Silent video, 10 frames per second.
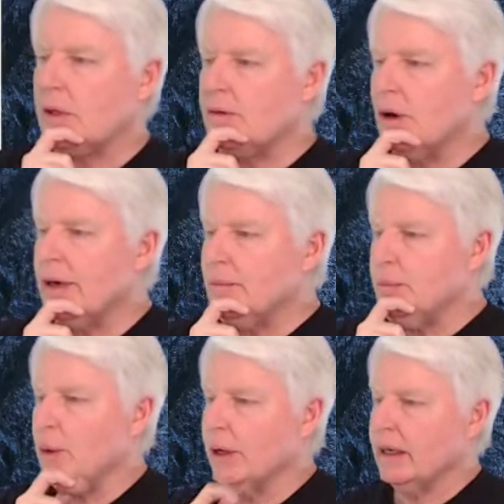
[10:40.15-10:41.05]
Very
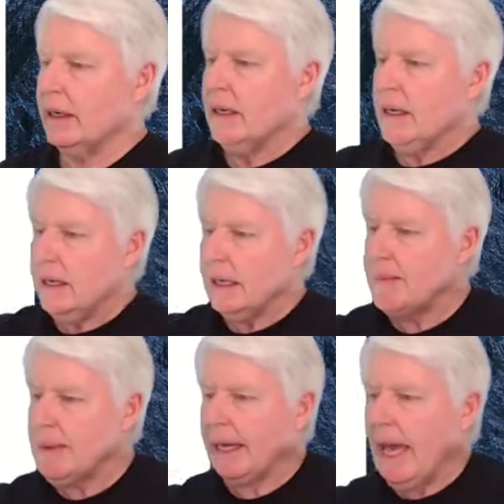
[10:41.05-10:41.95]
important.
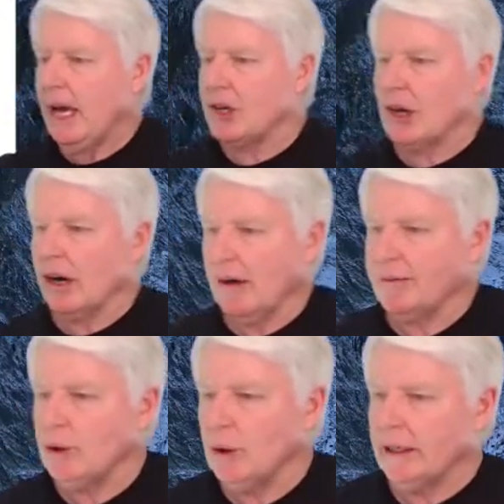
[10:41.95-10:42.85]
Keep a gas
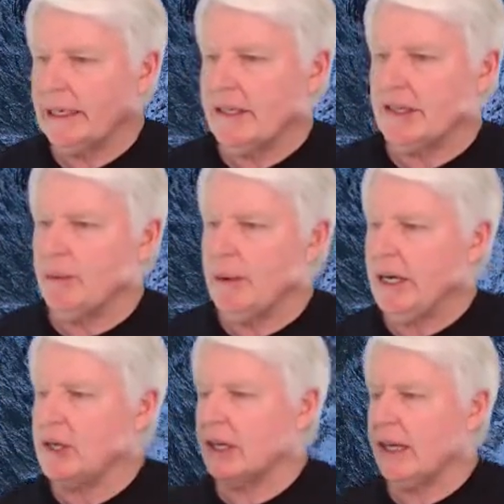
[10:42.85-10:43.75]
shut-off tool in easy
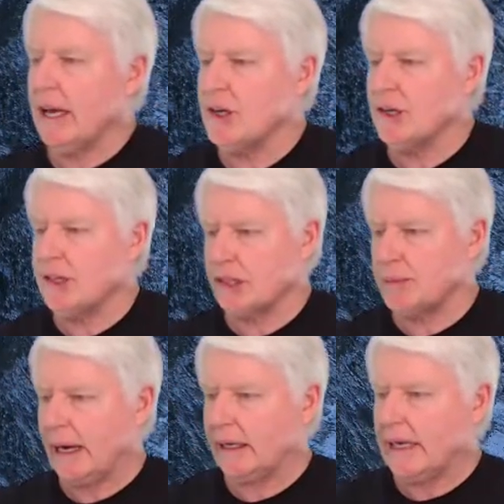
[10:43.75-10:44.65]
reach in case you
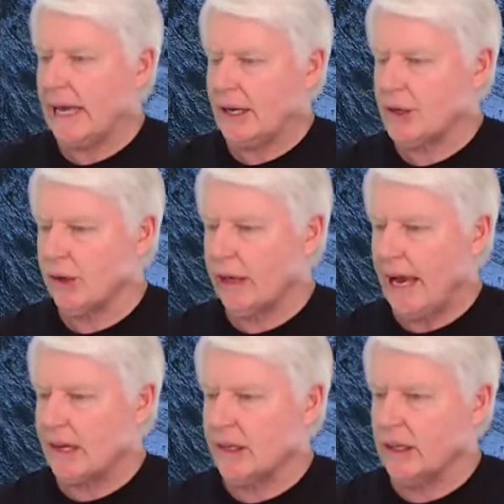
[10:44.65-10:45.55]
suspect a natural
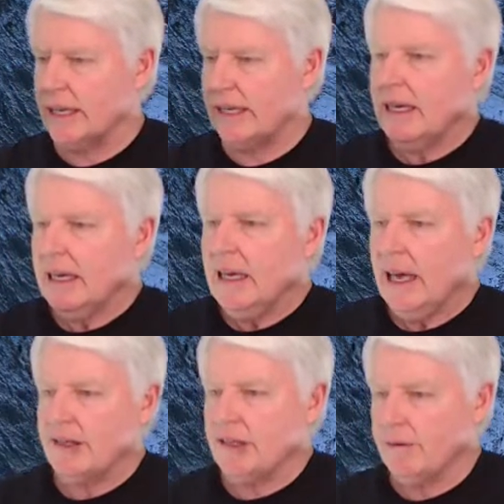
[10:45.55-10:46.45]
gas leak,
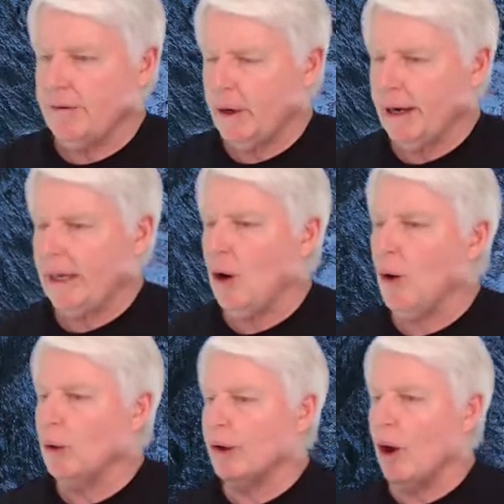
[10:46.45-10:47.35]
a sulfuric
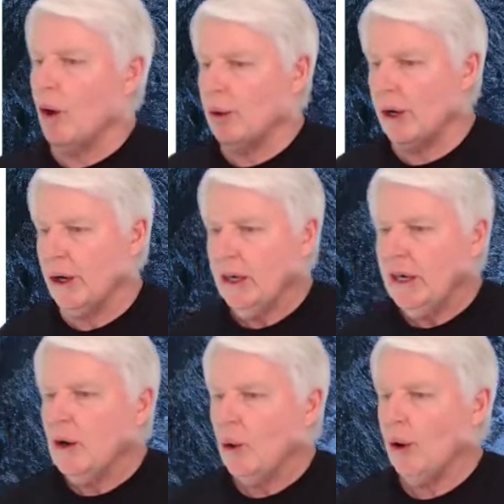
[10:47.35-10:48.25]

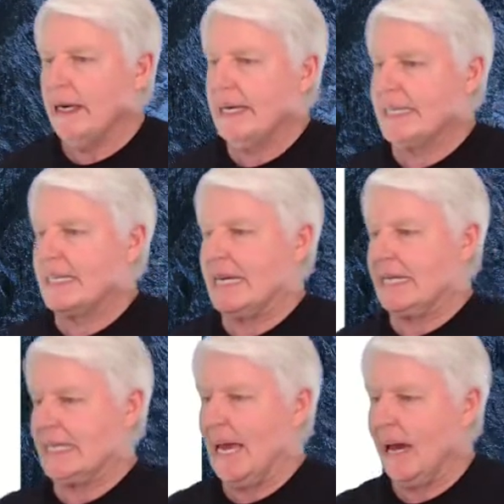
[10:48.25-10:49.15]
odor, or
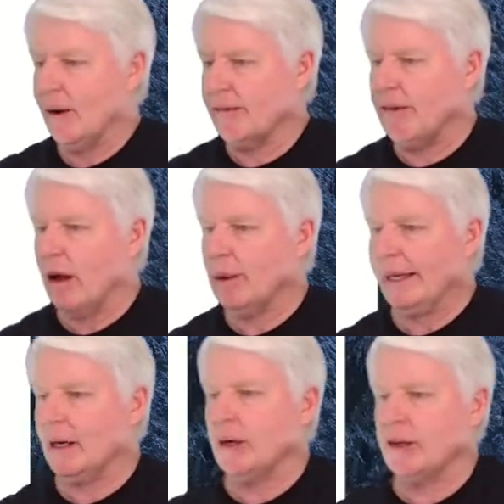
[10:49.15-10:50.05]
hissing sound
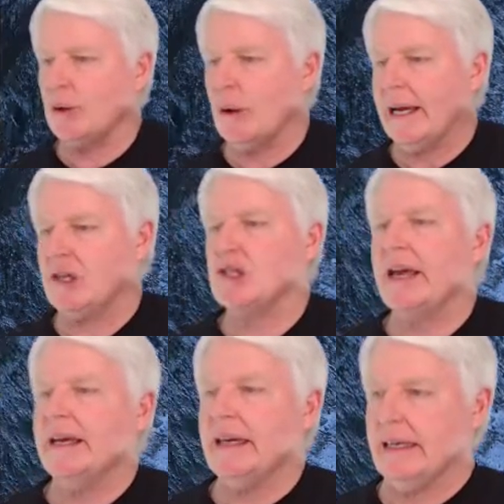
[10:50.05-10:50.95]
following earthquake
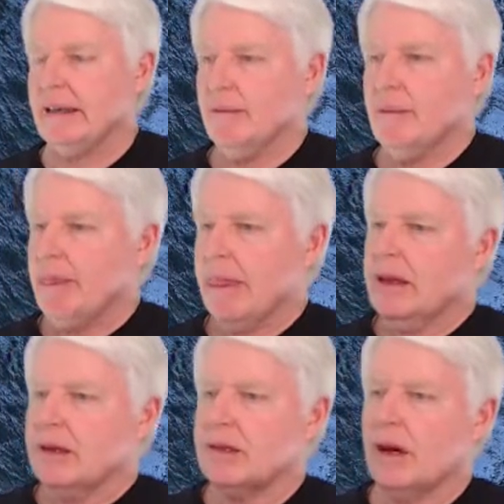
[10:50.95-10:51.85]
shaking.
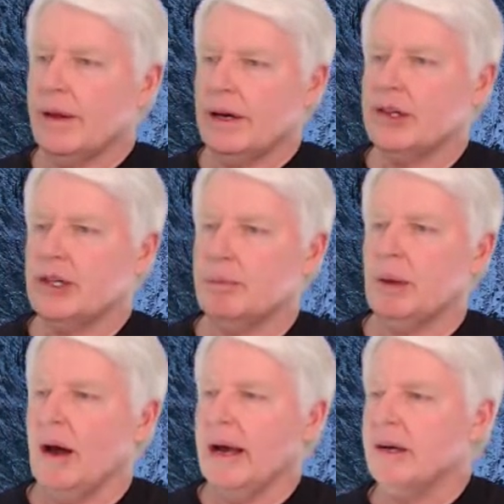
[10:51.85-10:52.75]
So there's your
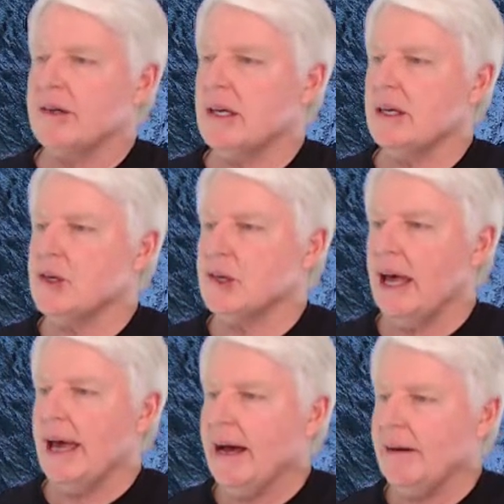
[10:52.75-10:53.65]
pliers that you should
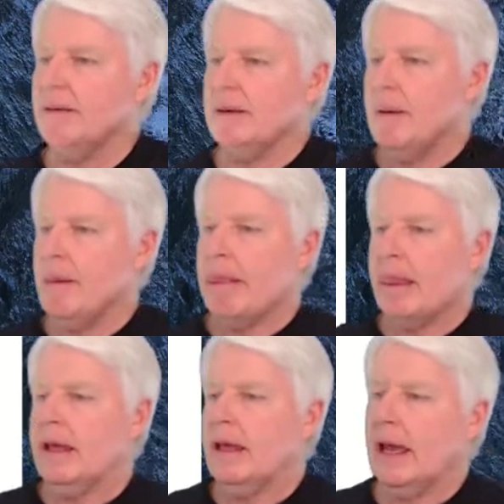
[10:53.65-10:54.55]
have.
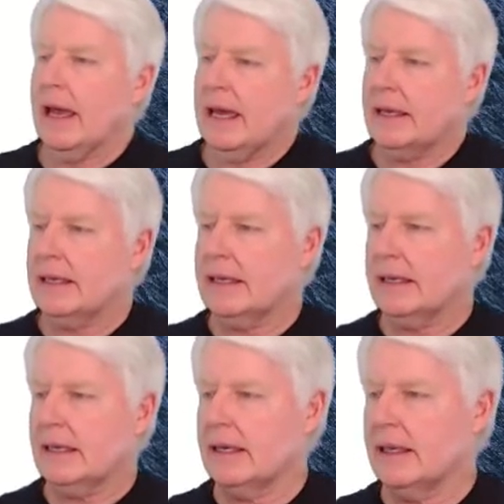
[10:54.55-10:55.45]
And
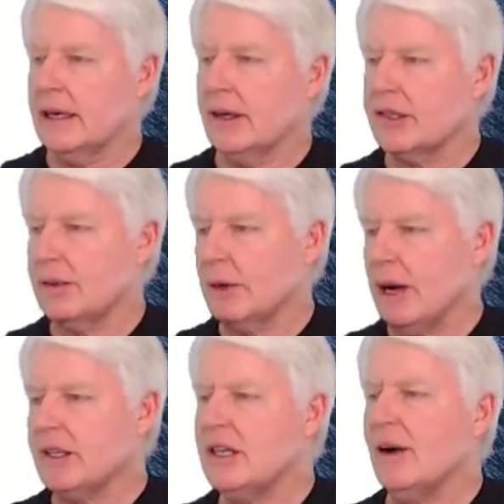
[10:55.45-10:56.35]
there's some
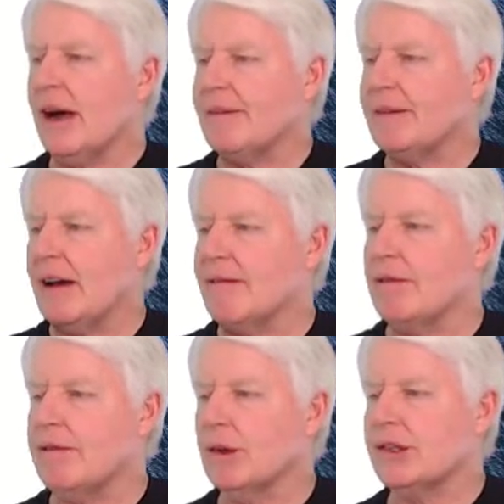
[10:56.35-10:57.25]
crest. You don't have to have
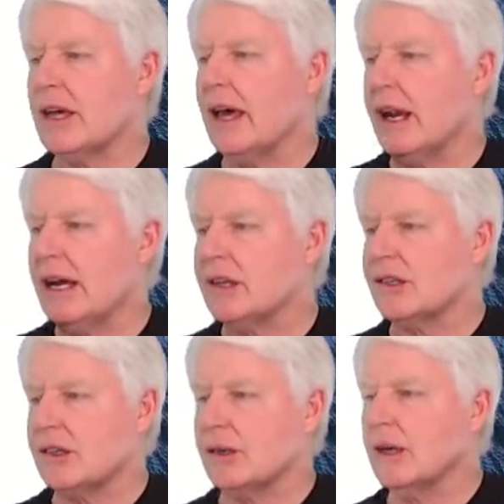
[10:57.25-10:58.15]
the full set. I
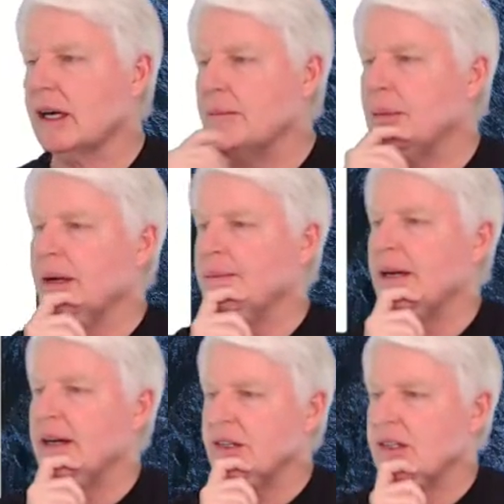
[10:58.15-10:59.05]
just threw a couple up
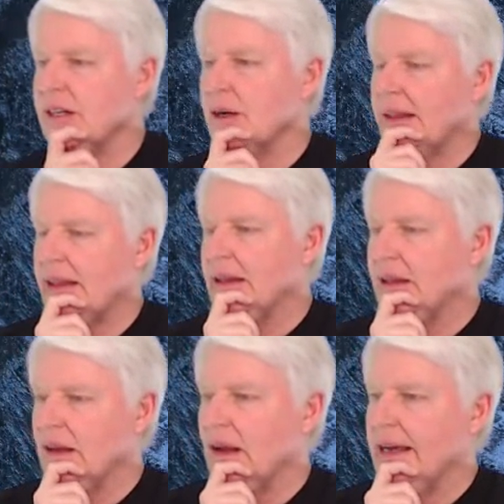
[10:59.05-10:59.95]
there so you know what they
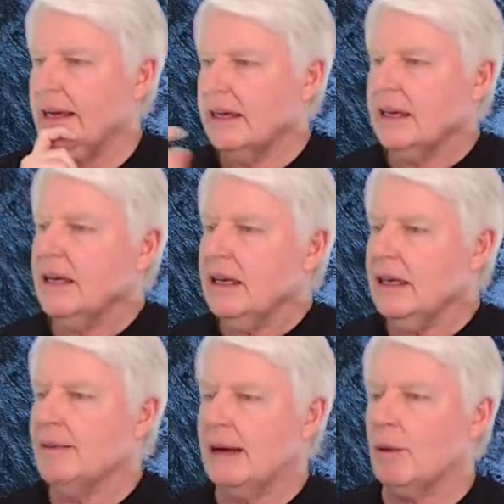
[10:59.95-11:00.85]
look like.
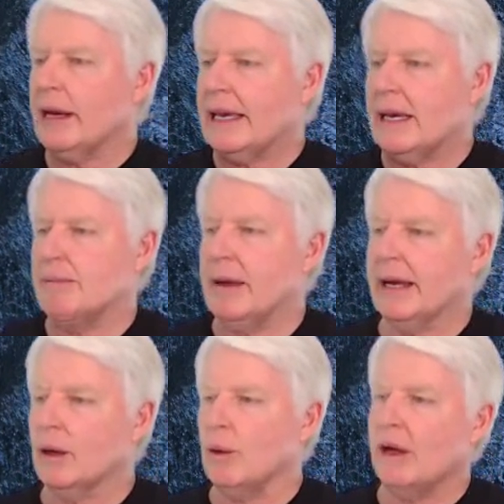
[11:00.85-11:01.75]
You might want to get a
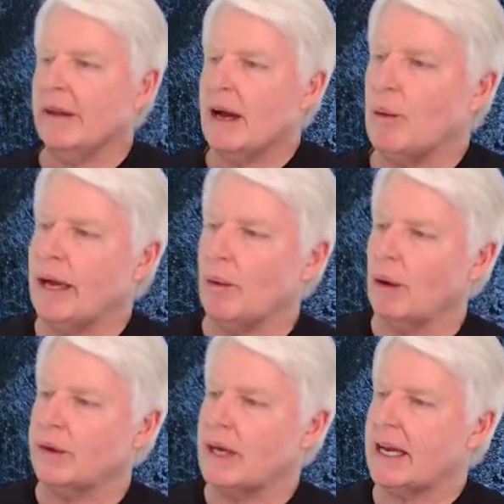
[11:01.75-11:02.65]
bigger one, way it
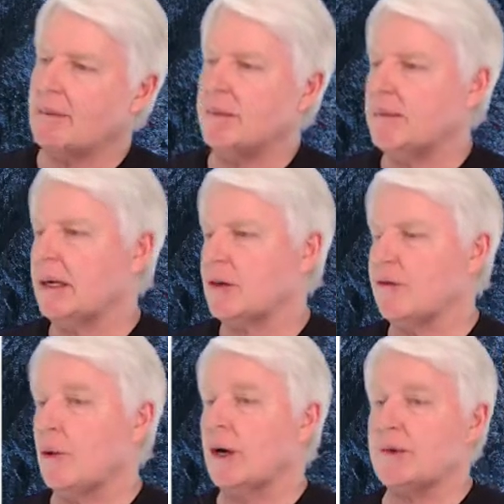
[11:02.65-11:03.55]
won't take much
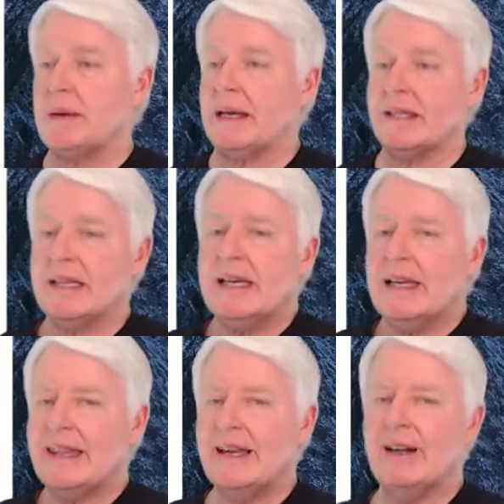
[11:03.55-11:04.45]
force, because
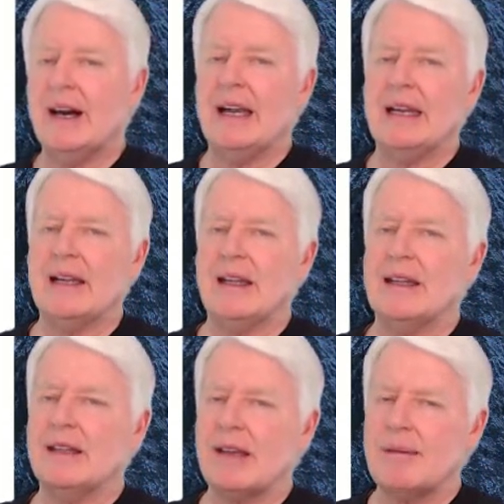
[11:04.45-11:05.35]
they're not,
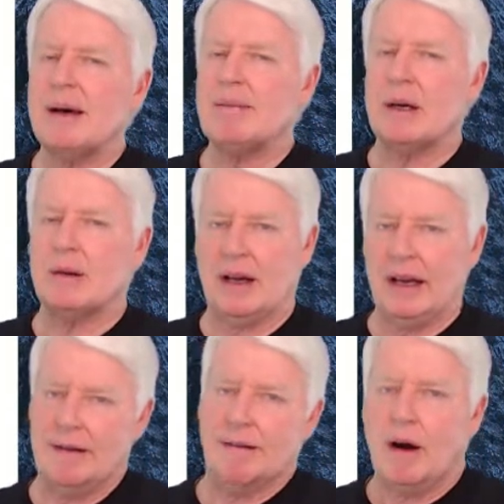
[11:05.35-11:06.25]
some of them are
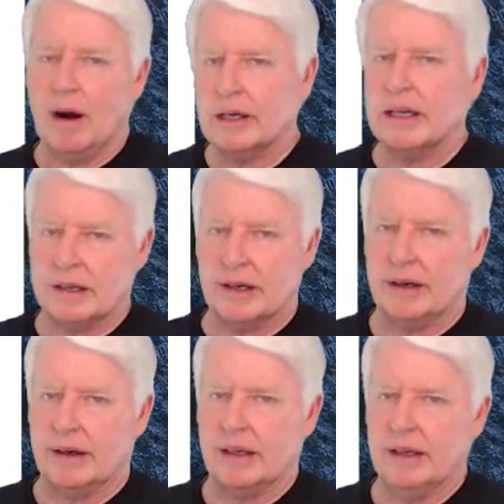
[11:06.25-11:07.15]
kind of hard to
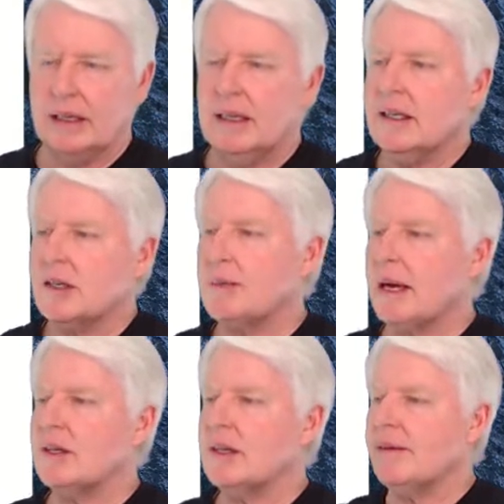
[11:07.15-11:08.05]
turn,
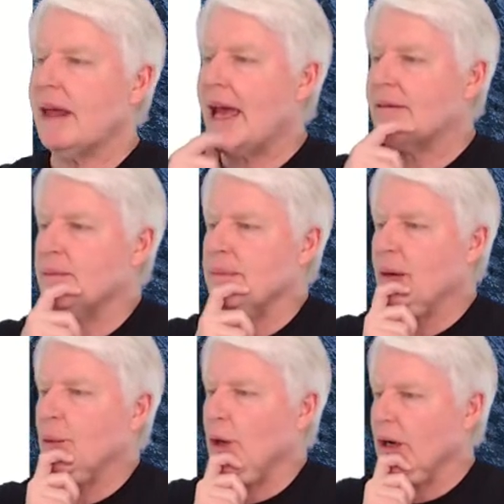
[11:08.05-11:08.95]
especially if they haven't
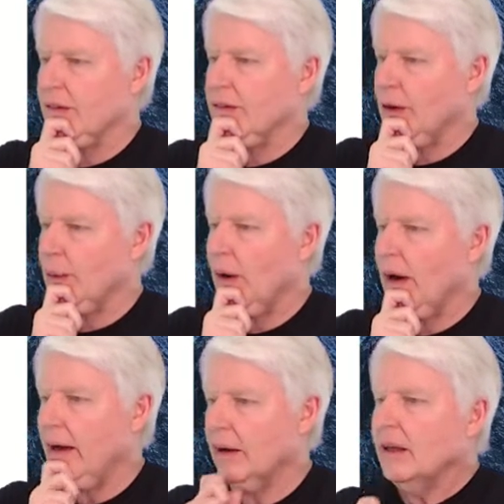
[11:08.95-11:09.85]
been worked for a
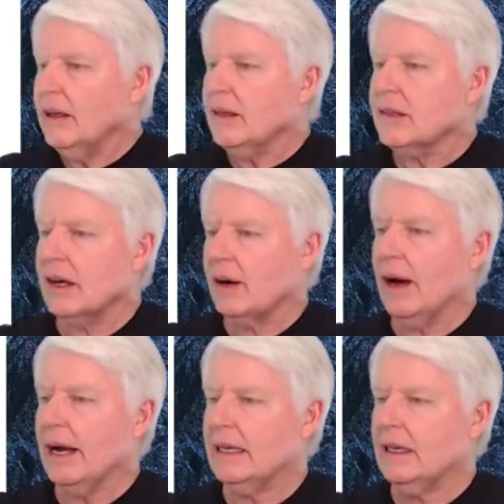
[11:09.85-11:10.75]
while.
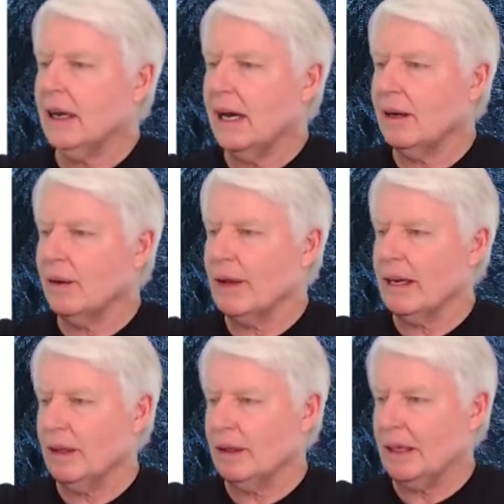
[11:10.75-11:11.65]
So I don't
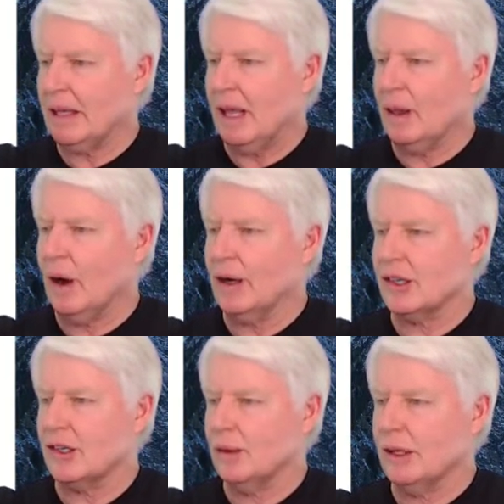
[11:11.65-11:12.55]
think you'll need that
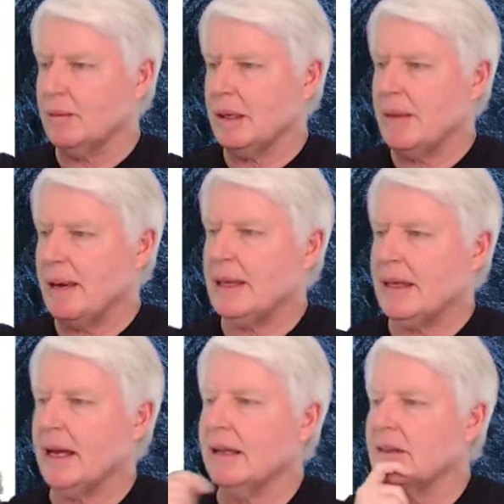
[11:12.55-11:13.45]
largest one, but maybe
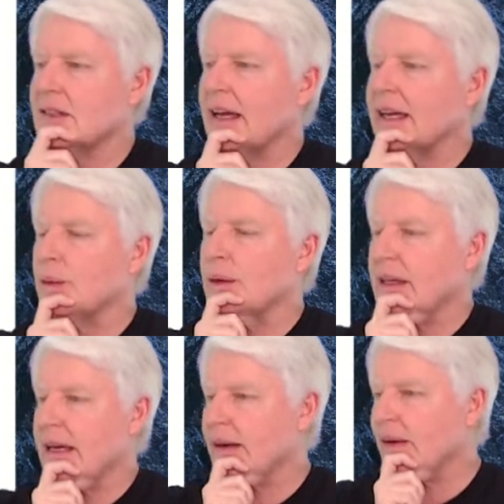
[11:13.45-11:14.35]
that second one
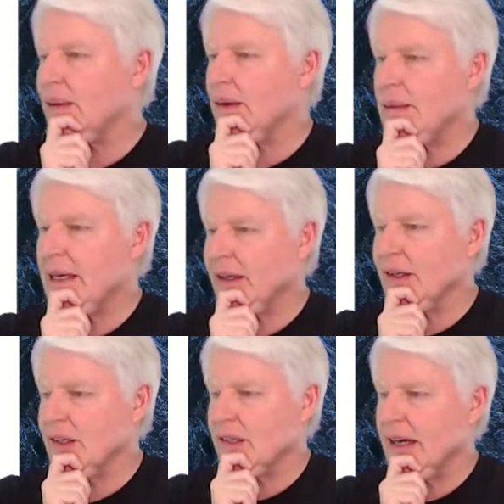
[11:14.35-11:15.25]
down would be a
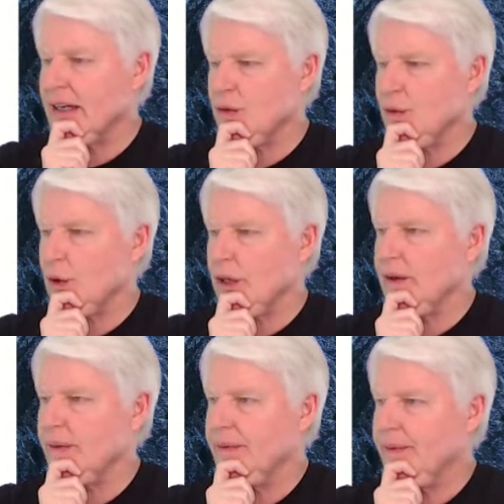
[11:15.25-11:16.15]
good size for you.